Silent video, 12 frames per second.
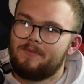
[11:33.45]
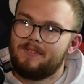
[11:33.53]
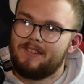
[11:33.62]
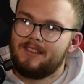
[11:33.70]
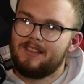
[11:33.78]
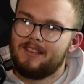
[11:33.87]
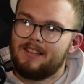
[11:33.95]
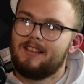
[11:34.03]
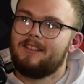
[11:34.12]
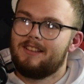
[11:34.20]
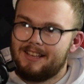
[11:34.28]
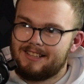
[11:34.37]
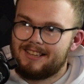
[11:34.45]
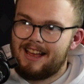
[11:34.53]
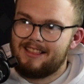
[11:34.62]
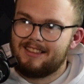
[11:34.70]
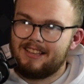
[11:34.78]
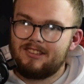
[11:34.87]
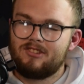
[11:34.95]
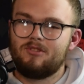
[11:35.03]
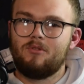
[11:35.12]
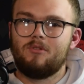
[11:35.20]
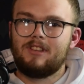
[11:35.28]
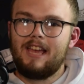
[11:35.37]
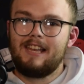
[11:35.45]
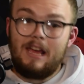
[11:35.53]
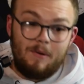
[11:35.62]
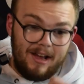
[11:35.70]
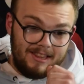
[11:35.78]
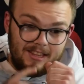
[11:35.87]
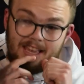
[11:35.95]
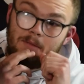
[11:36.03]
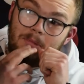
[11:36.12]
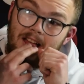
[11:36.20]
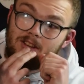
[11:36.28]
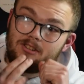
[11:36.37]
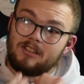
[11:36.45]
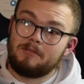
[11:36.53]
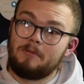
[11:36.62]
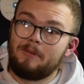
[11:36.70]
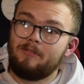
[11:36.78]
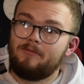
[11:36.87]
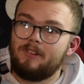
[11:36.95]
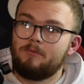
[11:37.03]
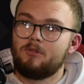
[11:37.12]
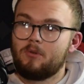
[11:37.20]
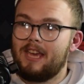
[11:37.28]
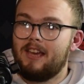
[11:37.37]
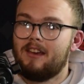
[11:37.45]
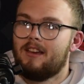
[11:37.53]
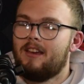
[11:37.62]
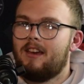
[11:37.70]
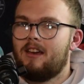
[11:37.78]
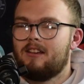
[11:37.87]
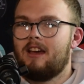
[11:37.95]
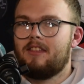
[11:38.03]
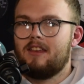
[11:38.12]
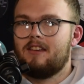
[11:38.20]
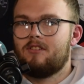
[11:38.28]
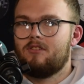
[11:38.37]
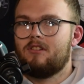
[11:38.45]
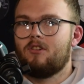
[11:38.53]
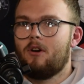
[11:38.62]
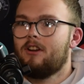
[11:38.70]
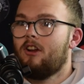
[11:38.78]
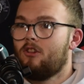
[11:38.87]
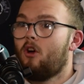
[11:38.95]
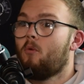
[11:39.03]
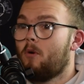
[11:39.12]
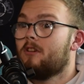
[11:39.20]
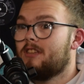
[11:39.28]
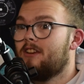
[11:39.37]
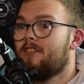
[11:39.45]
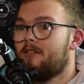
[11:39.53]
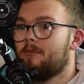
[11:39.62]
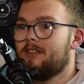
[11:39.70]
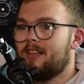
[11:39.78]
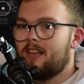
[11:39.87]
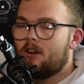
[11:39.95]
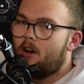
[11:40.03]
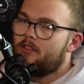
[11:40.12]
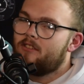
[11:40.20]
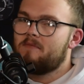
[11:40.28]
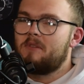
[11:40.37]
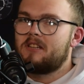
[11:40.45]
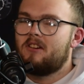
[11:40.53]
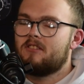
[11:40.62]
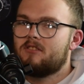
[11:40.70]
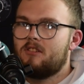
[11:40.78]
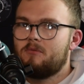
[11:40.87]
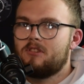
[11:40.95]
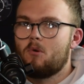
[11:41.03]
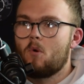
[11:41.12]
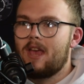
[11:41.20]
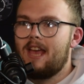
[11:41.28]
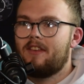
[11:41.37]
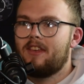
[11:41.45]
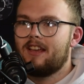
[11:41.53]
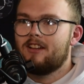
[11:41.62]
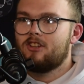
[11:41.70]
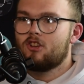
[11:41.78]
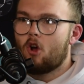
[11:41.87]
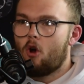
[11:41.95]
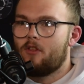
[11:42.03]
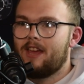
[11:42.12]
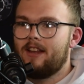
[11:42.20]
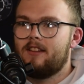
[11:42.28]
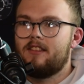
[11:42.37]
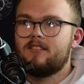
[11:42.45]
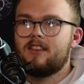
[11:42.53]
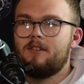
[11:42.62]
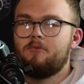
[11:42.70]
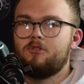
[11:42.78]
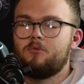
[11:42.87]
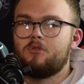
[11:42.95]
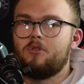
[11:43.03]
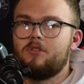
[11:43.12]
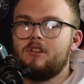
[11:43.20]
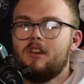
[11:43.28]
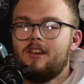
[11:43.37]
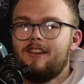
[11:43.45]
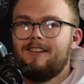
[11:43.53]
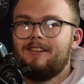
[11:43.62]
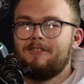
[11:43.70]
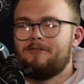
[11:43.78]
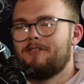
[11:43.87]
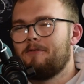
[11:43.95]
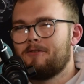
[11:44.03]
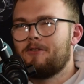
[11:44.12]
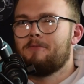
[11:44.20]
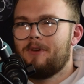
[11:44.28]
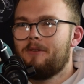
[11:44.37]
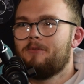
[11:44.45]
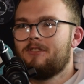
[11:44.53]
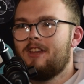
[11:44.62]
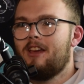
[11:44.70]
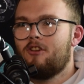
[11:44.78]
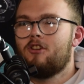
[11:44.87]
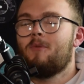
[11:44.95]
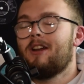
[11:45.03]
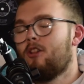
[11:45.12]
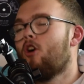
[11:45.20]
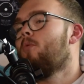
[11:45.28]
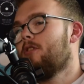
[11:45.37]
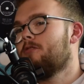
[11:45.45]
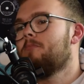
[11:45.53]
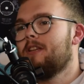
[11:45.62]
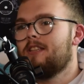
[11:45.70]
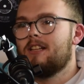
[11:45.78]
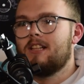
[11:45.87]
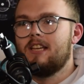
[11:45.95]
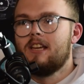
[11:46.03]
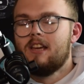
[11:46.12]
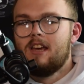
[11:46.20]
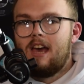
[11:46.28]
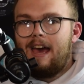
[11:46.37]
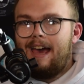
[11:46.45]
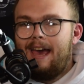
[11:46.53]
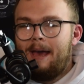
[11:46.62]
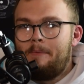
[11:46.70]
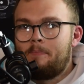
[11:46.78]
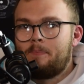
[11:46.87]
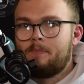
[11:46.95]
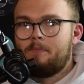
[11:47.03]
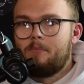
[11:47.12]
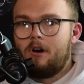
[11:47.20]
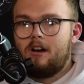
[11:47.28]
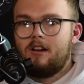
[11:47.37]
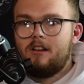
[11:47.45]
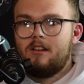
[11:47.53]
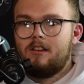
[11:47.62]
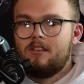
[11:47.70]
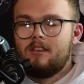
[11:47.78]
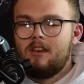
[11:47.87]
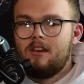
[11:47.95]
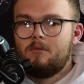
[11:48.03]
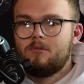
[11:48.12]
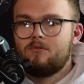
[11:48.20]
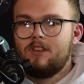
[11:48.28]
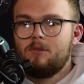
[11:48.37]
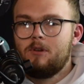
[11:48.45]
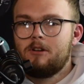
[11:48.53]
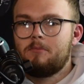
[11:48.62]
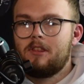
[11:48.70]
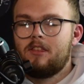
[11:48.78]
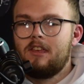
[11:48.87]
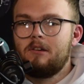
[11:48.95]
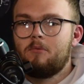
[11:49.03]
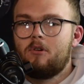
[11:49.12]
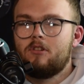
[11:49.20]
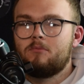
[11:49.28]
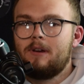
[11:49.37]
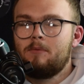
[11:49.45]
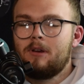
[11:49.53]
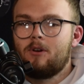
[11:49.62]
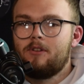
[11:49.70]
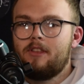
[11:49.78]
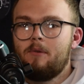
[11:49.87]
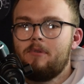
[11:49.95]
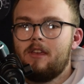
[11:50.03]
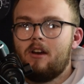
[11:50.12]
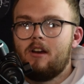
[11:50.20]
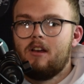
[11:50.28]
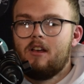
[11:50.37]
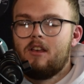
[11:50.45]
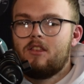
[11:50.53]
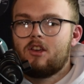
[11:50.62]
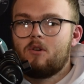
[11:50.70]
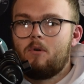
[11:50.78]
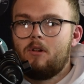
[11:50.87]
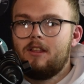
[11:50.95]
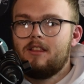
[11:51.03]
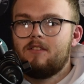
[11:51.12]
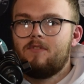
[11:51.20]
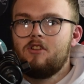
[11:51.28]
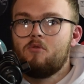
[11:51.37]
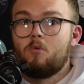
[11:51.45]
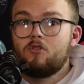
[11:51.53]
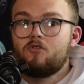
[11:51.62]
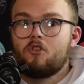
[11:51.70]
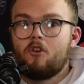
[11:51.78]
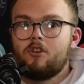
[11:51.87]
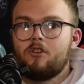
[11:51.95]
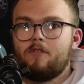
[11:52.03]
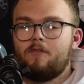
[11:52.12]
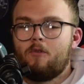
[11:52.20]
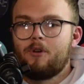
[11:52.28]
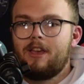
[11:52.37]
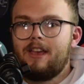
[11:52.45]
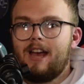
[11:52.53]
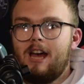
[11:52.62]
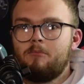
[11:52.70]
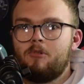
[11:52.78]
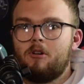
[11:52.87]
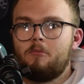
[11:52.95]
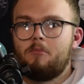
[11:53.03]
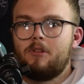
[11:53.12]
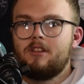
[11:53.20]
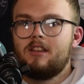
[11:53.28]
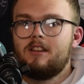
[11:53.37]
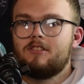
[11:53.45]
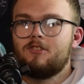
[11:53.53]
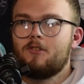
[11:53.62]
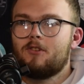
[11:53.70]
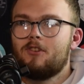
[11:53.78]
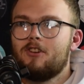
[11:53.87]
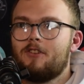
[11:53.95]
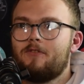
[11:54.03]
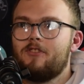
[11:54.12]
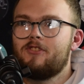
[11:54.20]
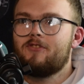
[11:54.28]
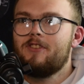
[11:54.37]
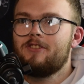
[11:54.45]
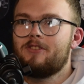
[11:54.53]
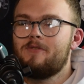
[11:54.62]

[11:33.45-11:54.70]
Yeah, because it's got a barb on it, isn't it? Exactly. Yep. So, getting out, I had to get pliers into my mouth, and it was okay. I think I could have gotten a lot worse area, basically. I got underneath my tongue, so it was okay. I think I just caught the end of the skin, which was good. I know it sounds good, but it was it could have went a lot worse, basically. Um, but, yeah, it was really weird. But the thing was, when we got down there, the quality of the video was recorded on a four K camera, but they said it's not good enough for the screen.